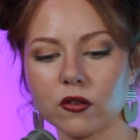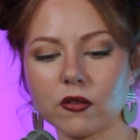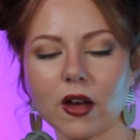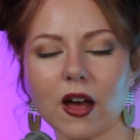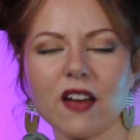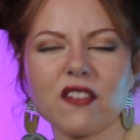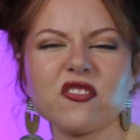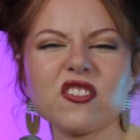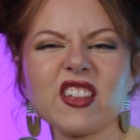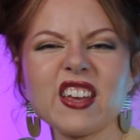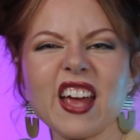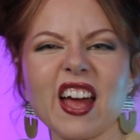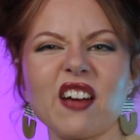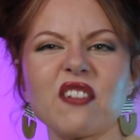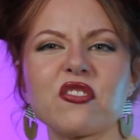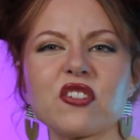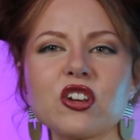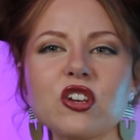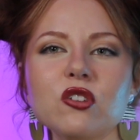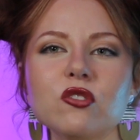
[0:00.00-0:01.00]
I feel like
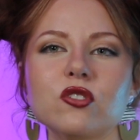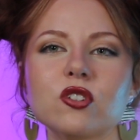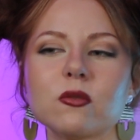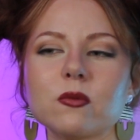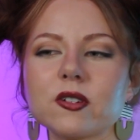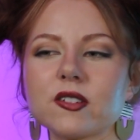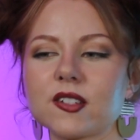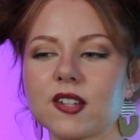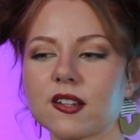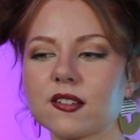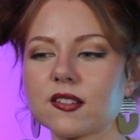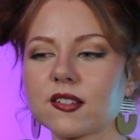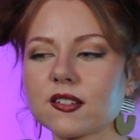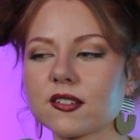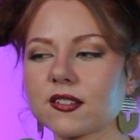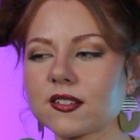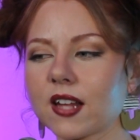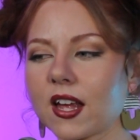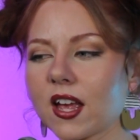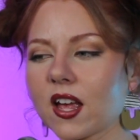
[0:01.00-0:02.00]
every YouTuber says
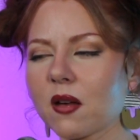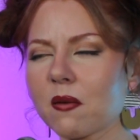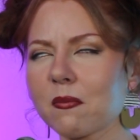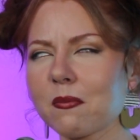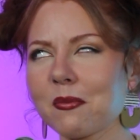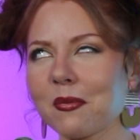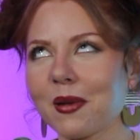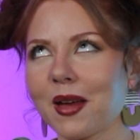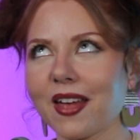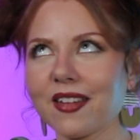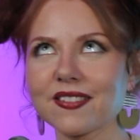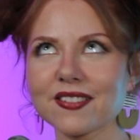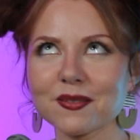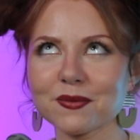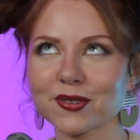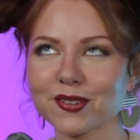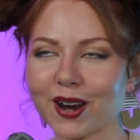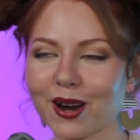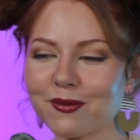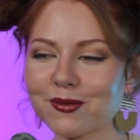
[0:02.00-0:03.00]
this, like, my
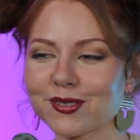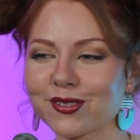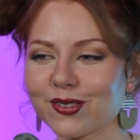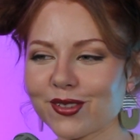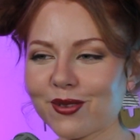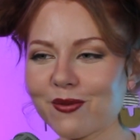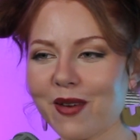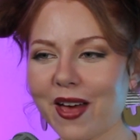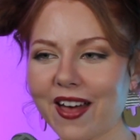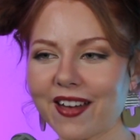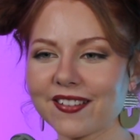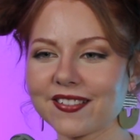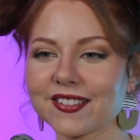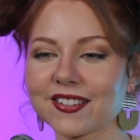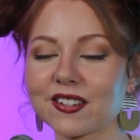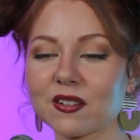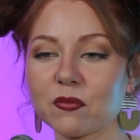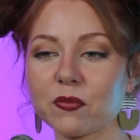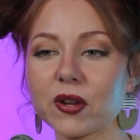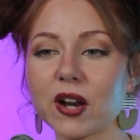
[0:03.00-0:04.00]
subscribers are the
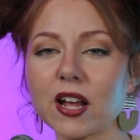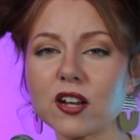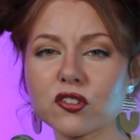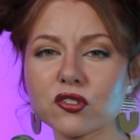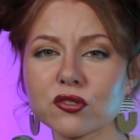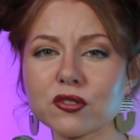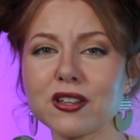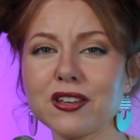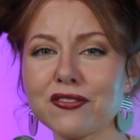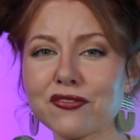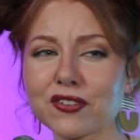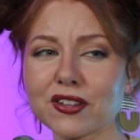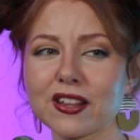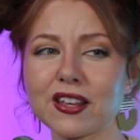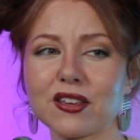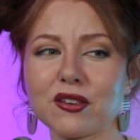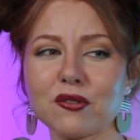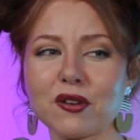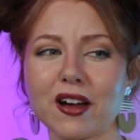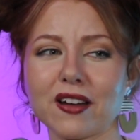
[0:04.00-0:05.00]
best, but I truly feel
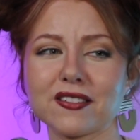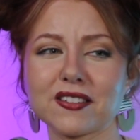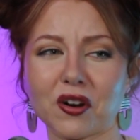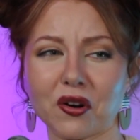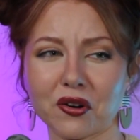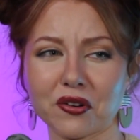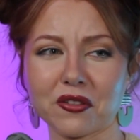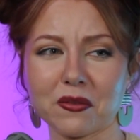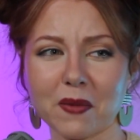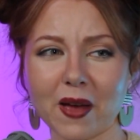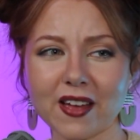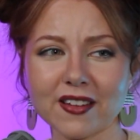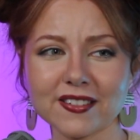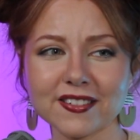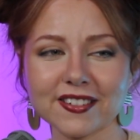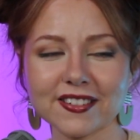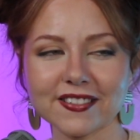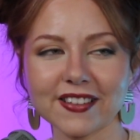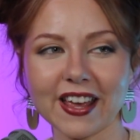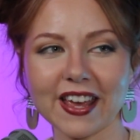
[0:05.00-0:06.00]
like you guys are the
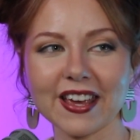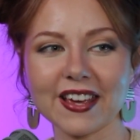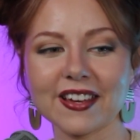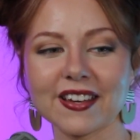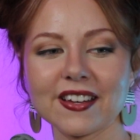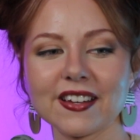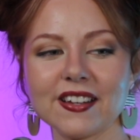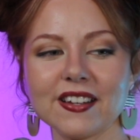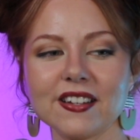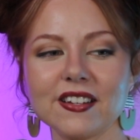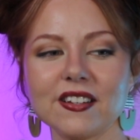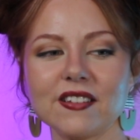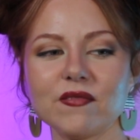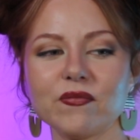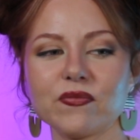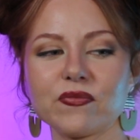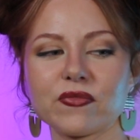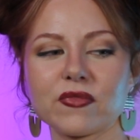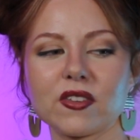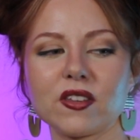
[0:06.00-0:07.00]
best. Like,
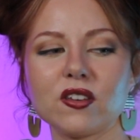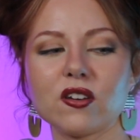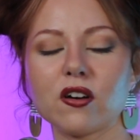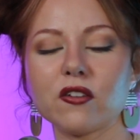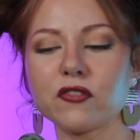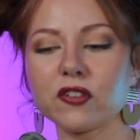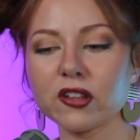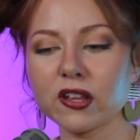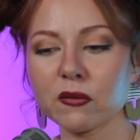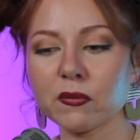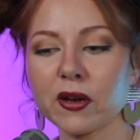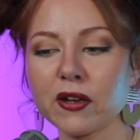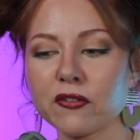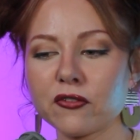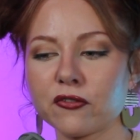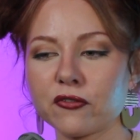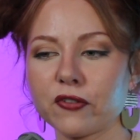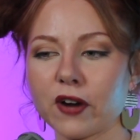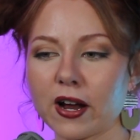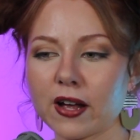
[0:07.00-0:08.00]
y'all feel like my
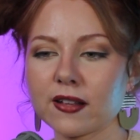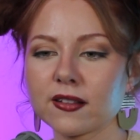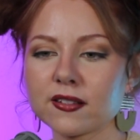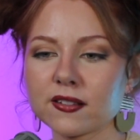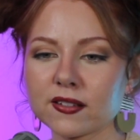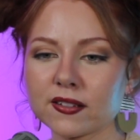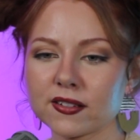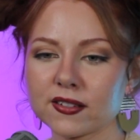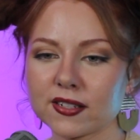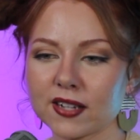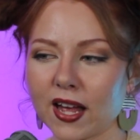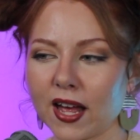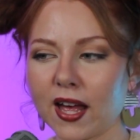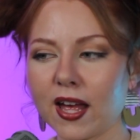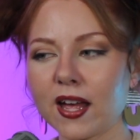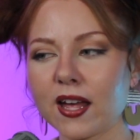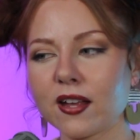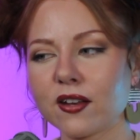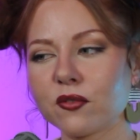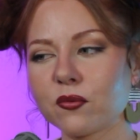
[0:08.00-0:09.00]
friends,
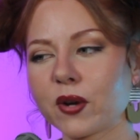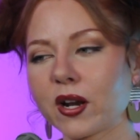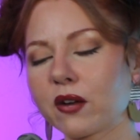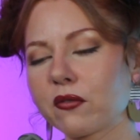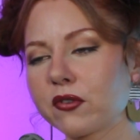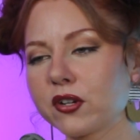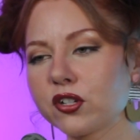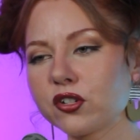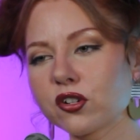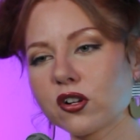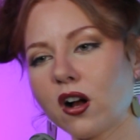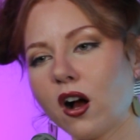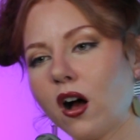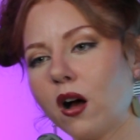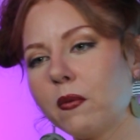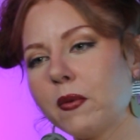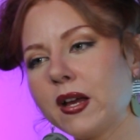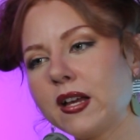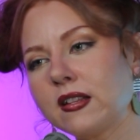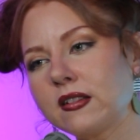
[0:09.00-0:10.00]
and when I read your
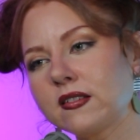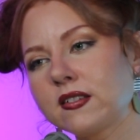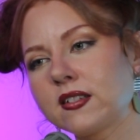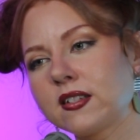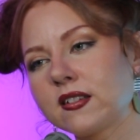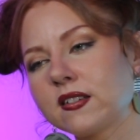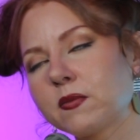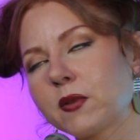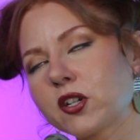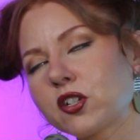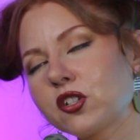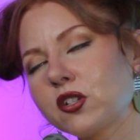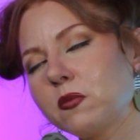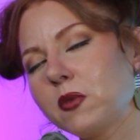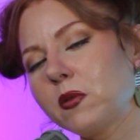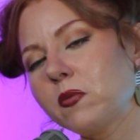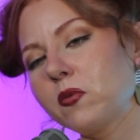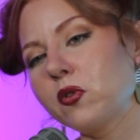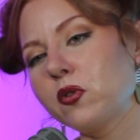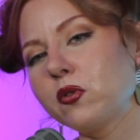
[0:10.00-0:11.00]
comments, especially
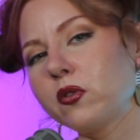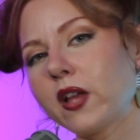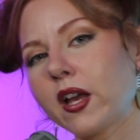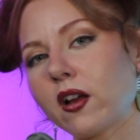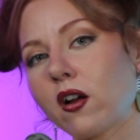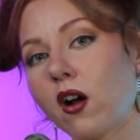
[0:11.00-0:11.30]
people who like